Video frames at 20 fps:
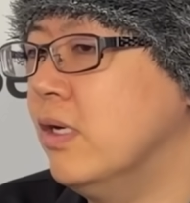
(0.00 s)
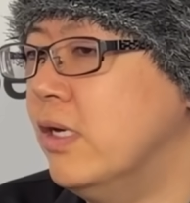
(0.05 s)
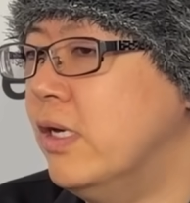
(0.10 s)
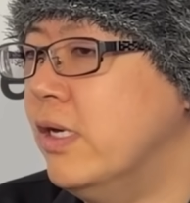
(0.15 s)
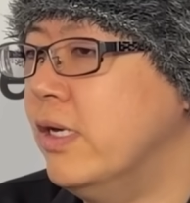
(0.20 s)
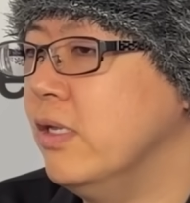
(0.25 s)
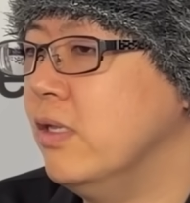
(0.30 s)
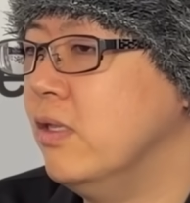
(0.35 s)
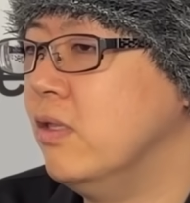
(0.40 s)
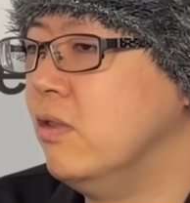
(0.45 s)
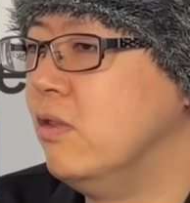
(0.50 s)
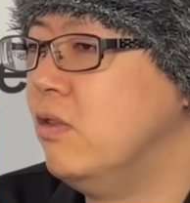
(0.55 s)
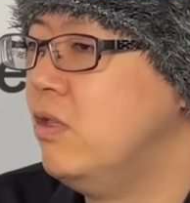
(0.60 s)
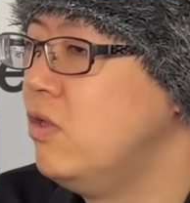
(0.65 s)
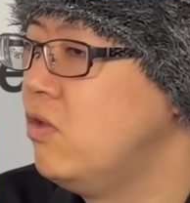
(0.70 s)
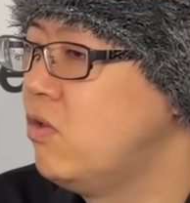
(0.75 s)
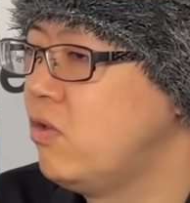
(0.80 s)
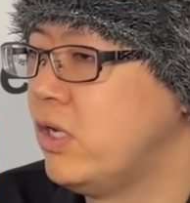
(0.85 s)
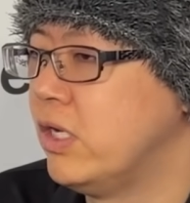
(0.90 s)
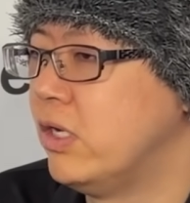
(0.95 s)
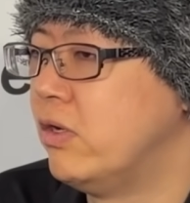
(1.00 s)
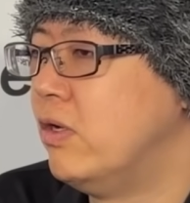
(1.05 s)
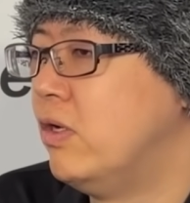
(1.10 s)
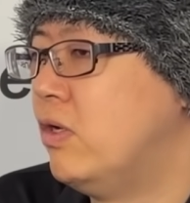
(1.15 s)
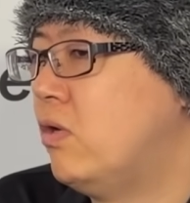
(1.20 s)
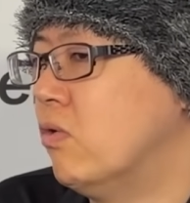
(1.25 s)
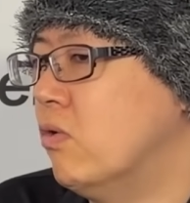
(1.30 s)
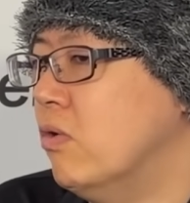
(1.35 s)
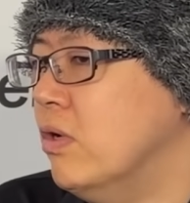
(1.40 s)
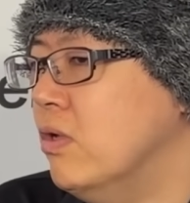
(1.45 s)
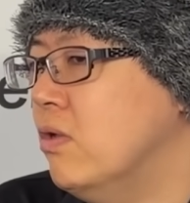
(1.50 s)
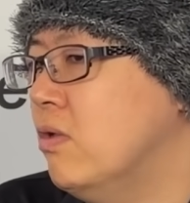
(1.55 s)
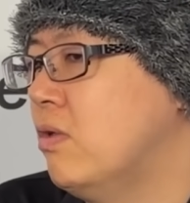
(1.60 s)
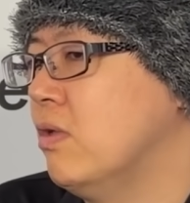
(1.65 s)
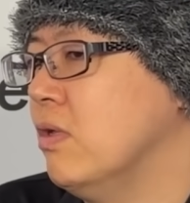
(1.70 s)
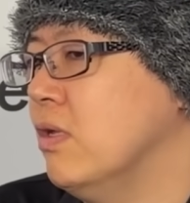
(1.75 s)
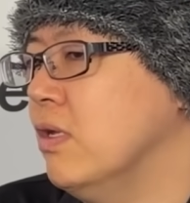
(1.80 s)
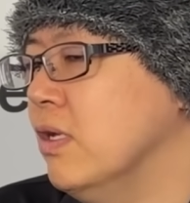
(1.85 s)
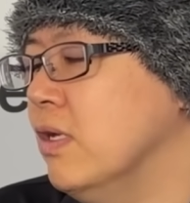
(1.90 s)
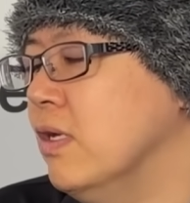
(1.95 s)
on these
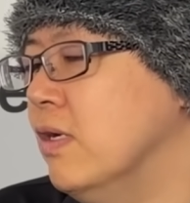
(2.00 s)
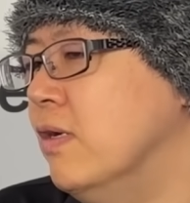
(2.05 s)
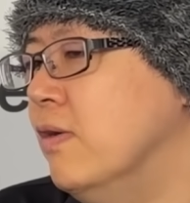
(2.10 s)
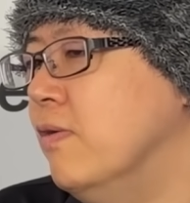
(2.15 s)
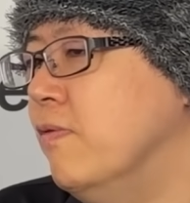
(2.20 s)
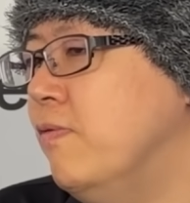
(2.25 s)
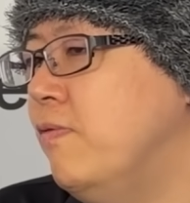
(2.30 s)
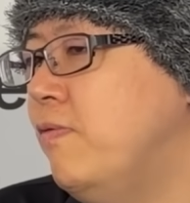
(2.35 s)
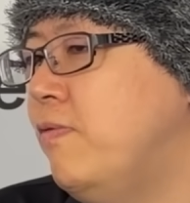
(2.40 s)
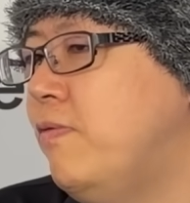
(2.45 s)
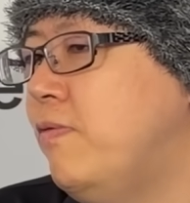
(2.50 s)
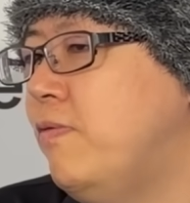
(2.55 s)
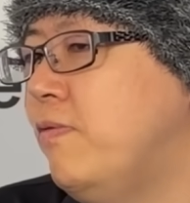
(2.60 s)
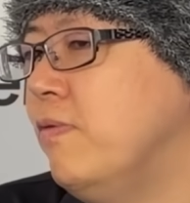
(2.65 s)
territories of